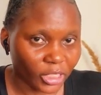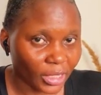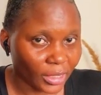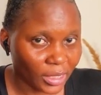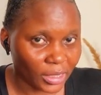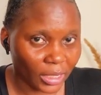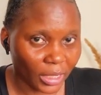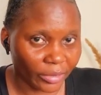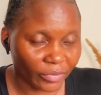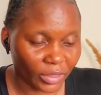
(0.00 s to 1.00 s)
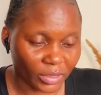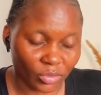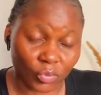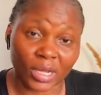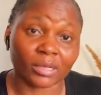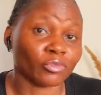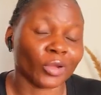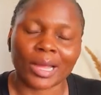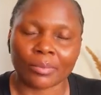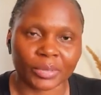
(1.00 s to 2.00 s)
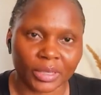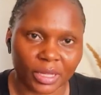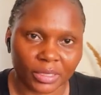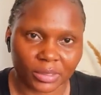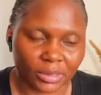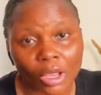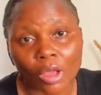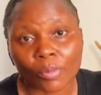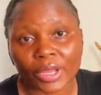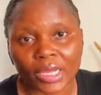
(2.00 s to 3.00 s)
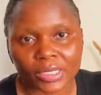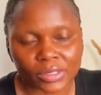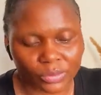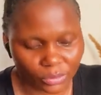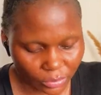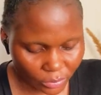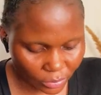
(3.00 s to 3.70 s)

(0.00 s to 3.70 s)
that's how life is. We can't we can't beat that. But yeah, let's go on.